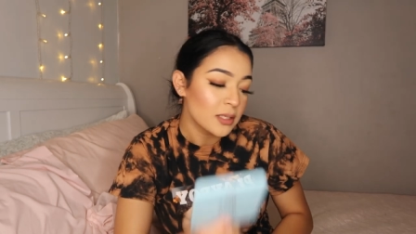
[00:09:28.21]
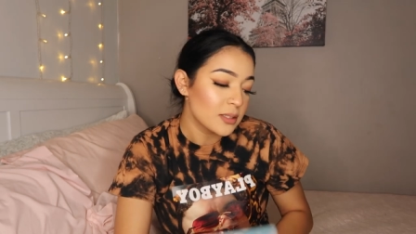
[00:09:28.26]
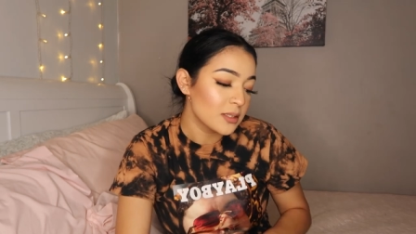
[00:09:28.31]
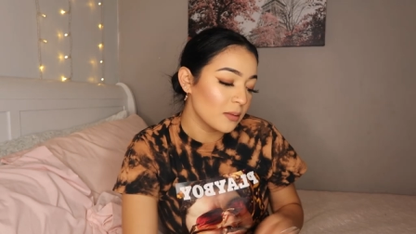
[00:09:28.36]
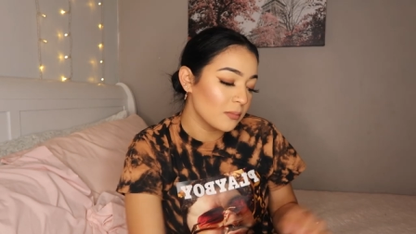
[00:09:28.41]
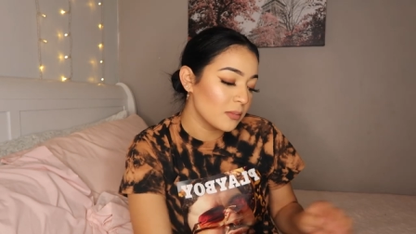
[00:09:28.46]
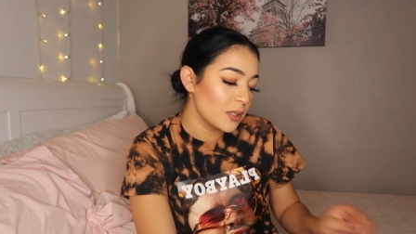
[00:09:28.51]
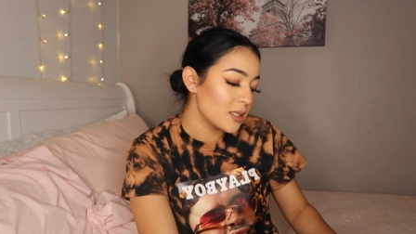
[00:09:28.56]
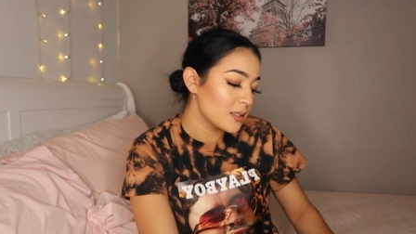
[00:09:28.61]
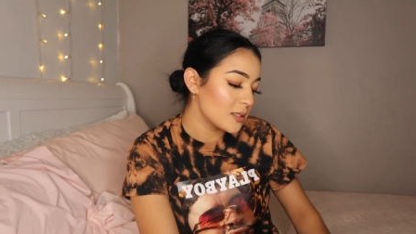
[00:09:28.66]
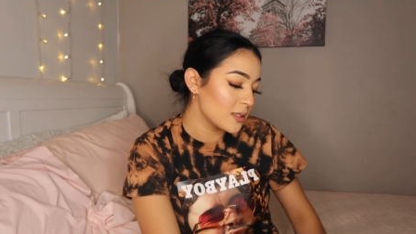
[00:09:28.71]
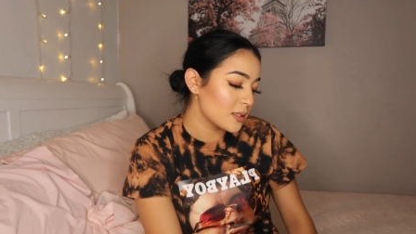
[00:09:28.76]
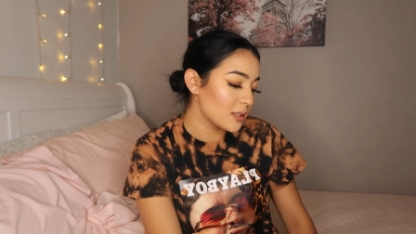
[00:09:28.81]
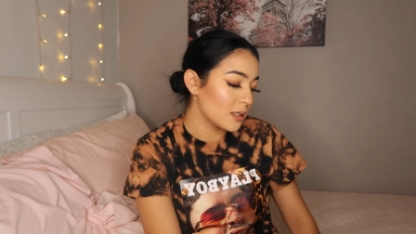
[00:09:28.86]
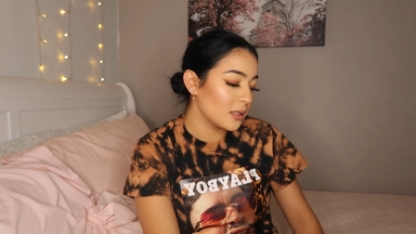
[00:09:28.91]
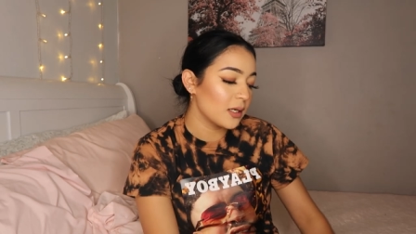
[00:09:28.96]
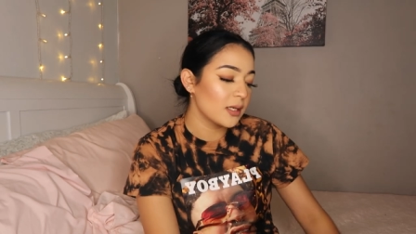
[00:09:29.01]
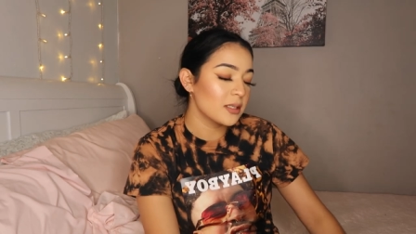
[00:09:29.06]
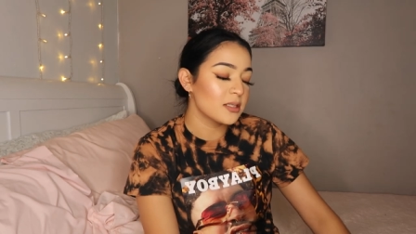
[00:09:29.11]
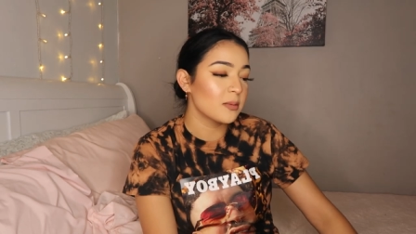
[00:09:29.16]
some days it's
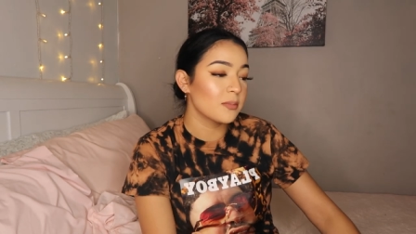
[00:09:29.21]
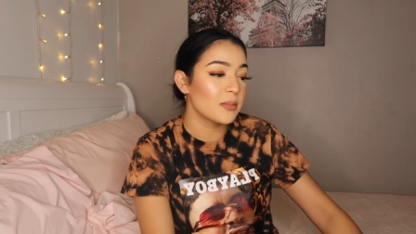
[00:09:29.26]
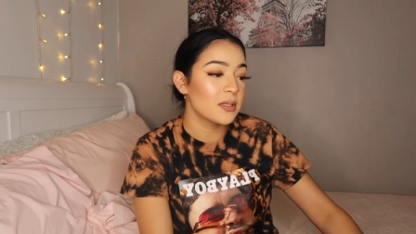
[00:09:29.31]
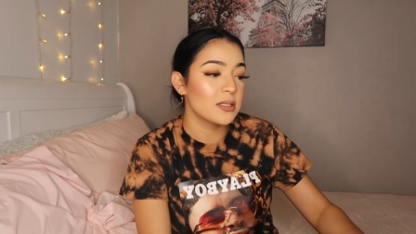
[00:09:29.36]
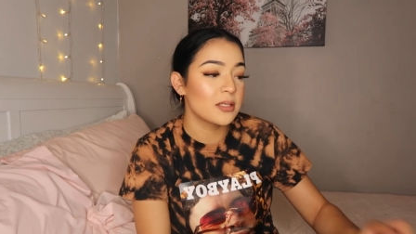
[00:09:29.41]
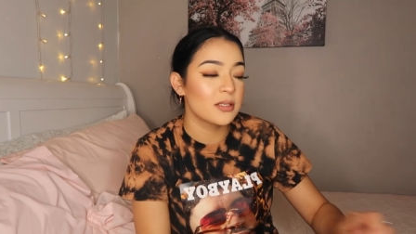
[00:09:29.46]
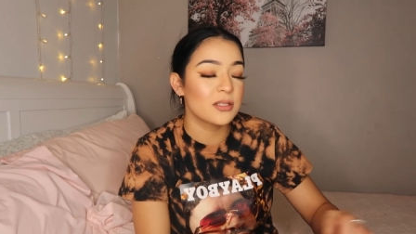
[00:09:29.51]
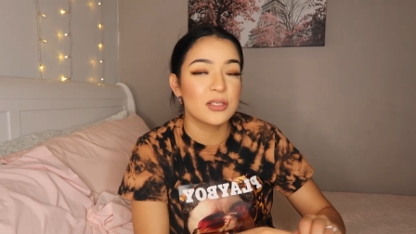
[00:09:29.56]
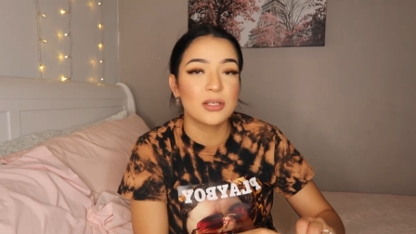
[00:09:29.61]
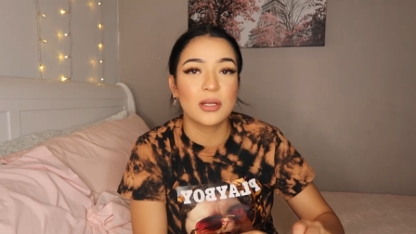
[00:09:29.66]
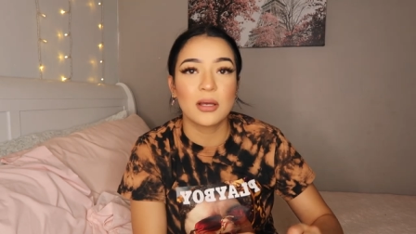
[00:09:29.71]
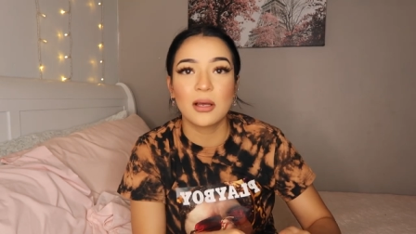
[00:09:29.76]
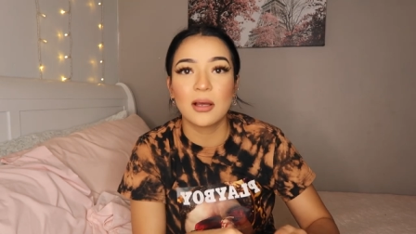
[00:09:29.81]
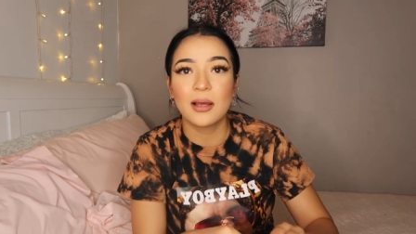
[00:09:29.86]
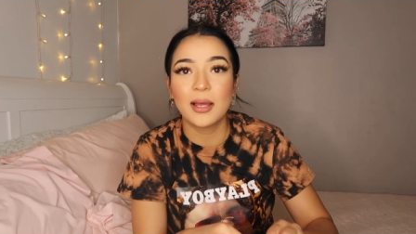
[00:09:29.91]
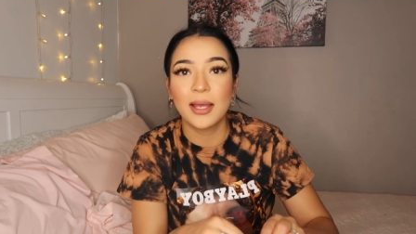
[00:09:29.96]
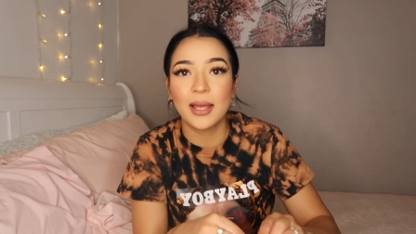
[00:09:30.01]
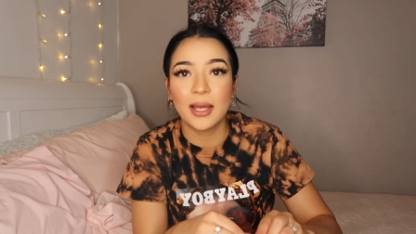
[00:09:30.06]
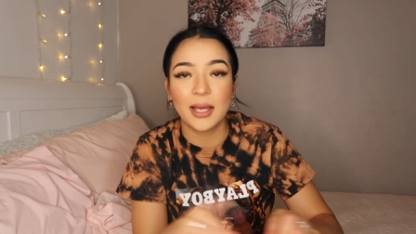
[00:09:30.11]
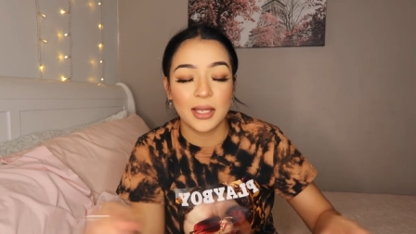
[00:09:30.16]
good, some days it's
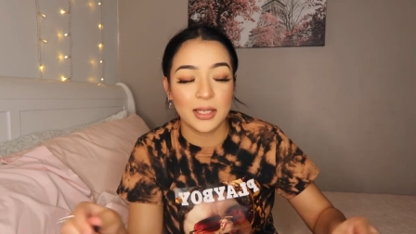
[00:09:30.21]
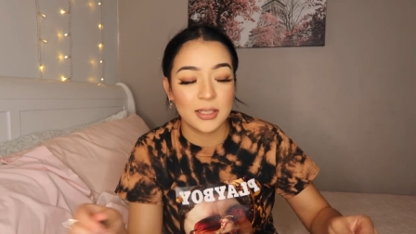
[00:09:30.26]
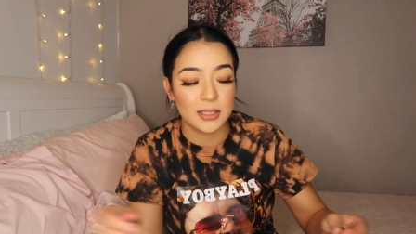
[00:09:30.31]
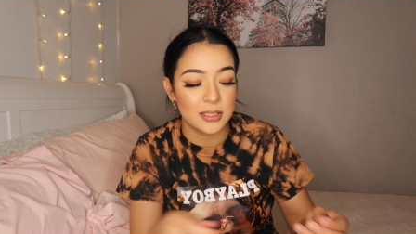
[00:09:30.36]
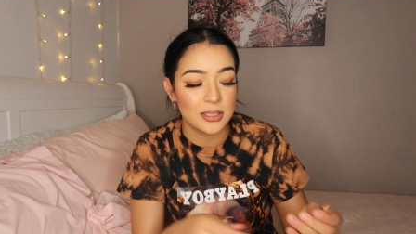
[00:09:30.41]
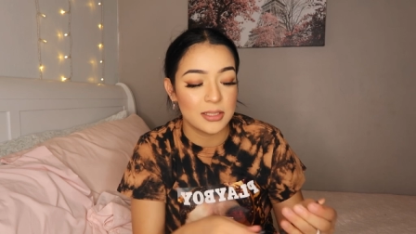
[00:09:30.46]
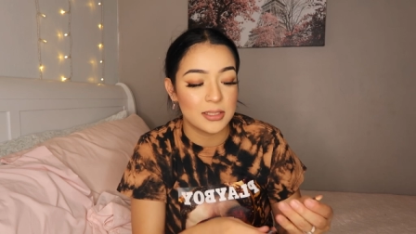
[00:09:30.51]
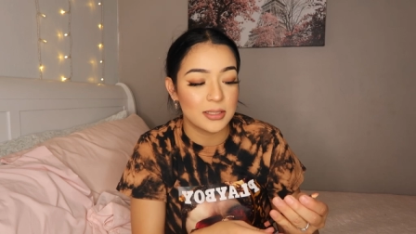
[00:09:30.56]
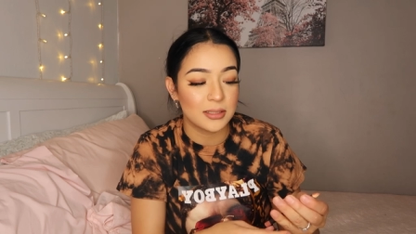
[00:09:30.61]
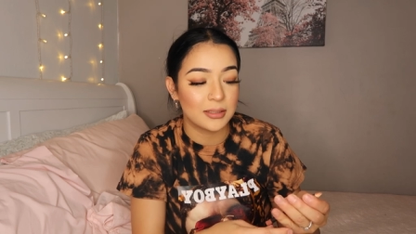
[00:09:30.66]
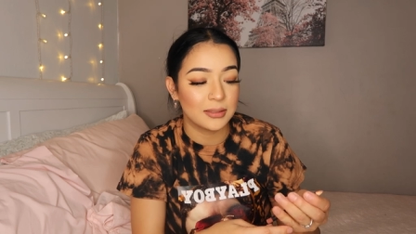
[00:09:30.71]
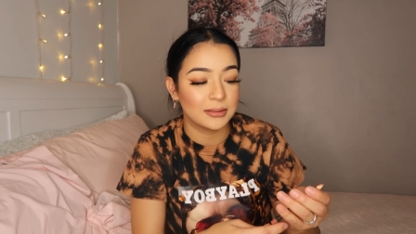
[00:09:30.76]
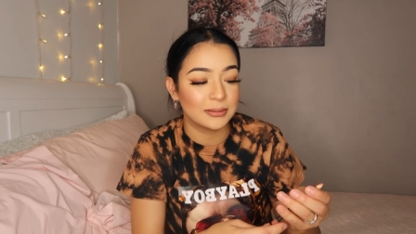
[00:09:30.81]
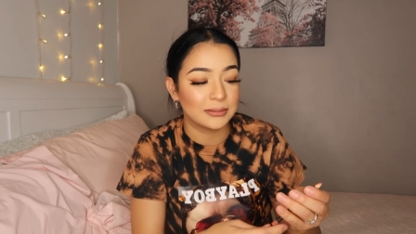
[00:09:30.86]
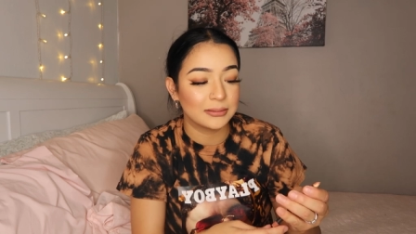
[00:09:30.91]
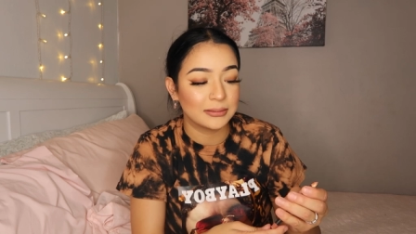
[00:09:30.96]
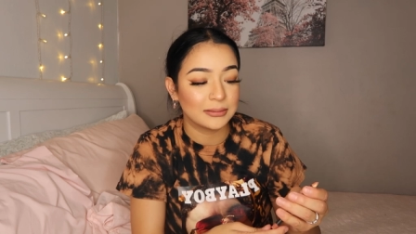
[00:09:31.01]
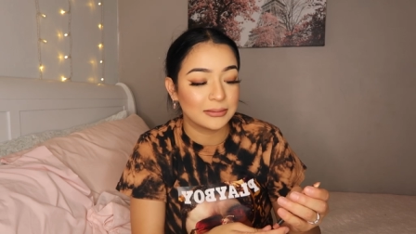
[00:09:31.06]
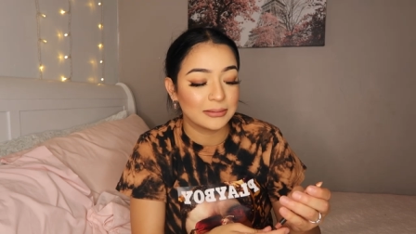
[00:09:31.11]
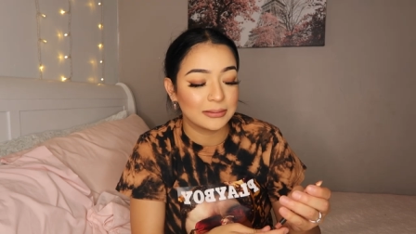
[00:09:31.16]
not, and
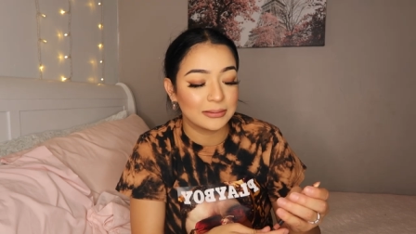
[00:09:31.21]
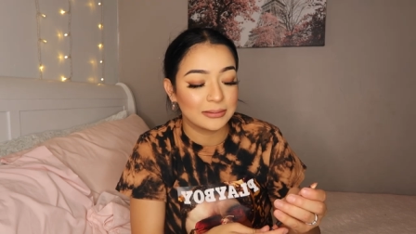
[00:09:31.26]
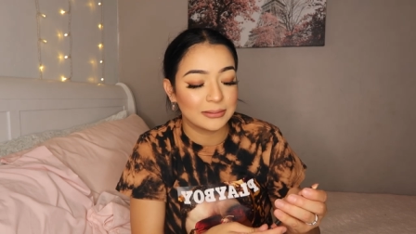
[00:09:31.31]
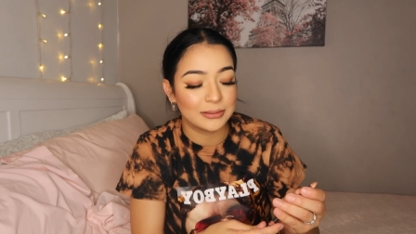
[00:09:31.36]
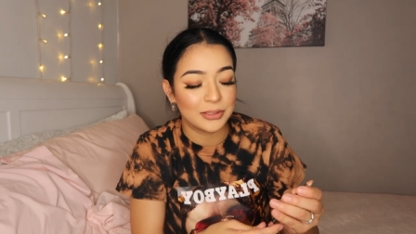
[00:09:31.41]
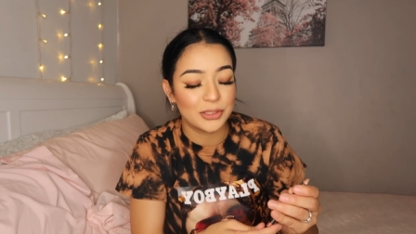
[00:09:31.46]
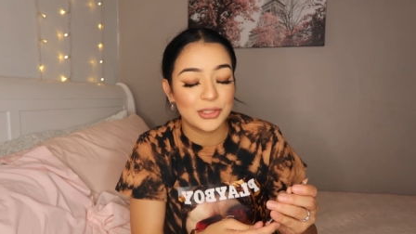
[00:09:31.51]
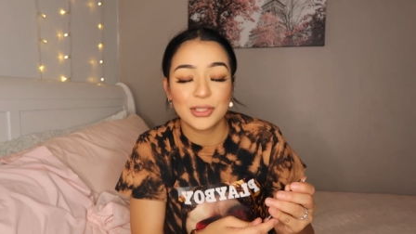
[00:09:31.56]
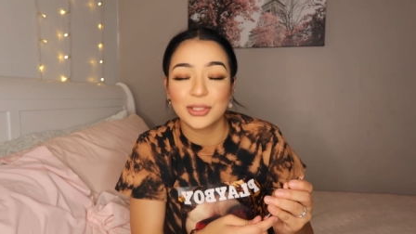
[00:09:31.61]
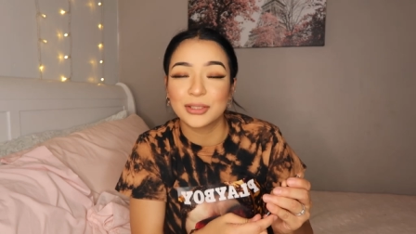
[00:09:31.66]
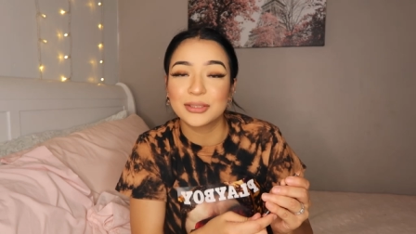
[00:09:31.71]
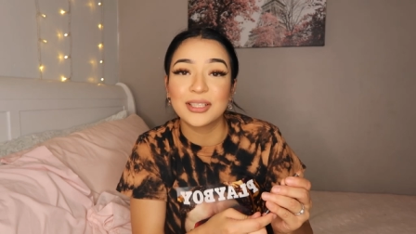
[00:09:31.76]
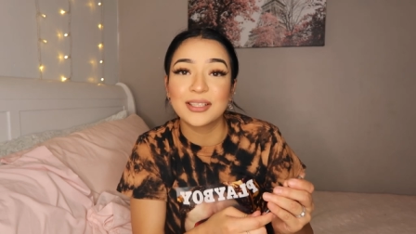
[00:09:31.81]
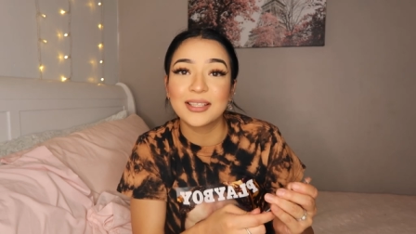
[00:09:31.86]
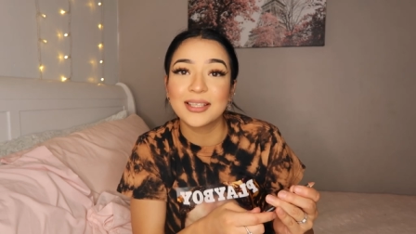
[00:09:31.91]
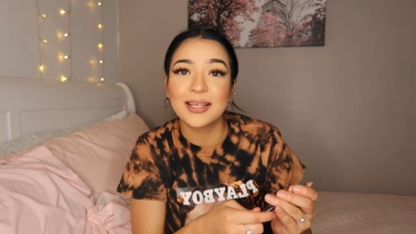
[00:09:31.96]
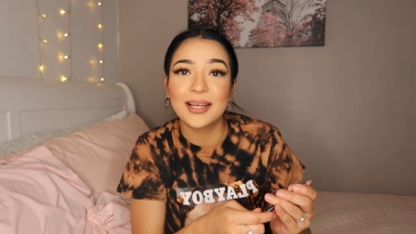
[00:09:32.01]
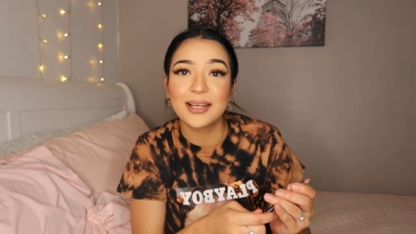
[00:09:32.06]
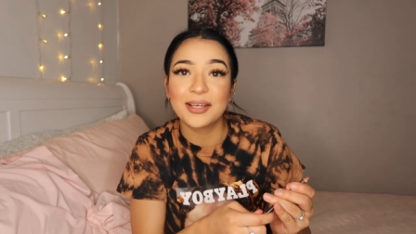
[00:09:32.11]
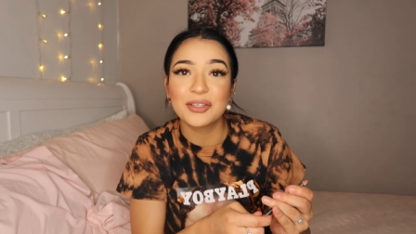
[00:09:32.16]
there's
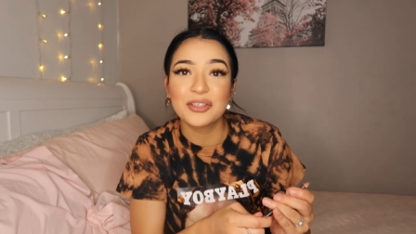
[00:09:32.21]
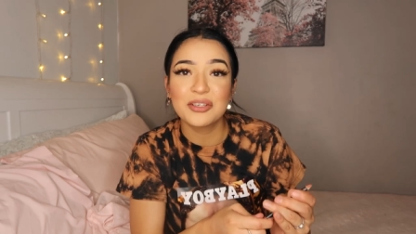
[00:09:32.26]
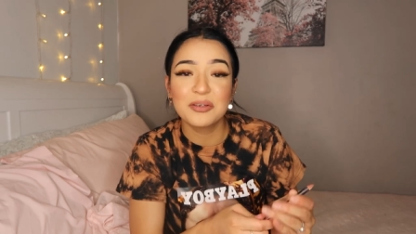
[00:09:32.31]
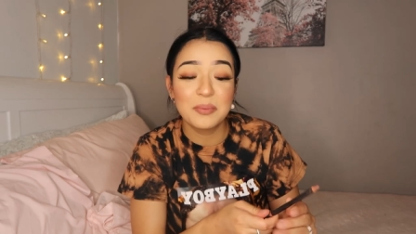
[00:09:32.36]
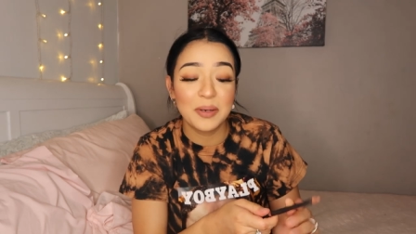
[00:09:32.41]
nothing I can do